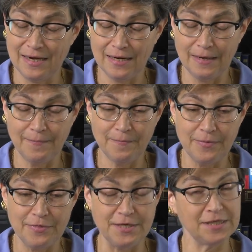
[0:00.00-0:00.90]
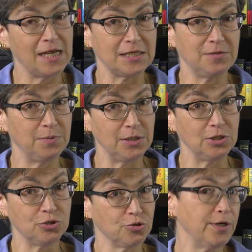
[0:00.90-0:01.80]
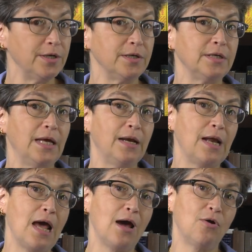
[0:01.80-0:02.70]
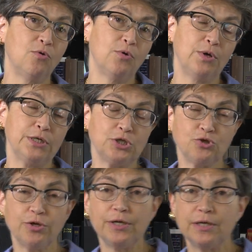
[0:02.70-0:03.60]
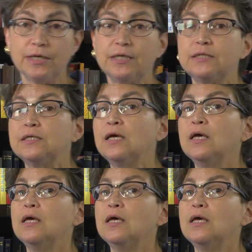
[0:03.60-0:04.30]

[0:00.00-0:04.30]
Um, this has to be treated. And how it's treated is,